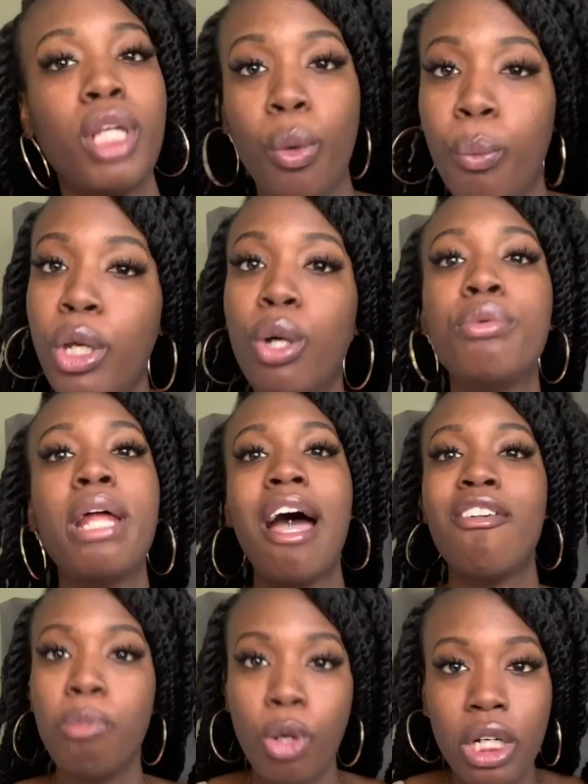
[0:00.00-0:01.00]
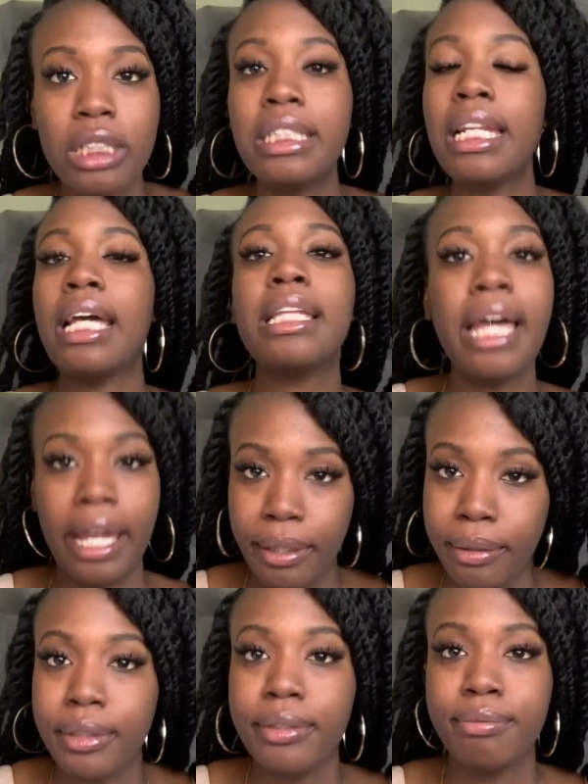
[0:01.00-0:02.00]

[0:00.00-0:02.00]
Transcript: We're going to dive more into that later.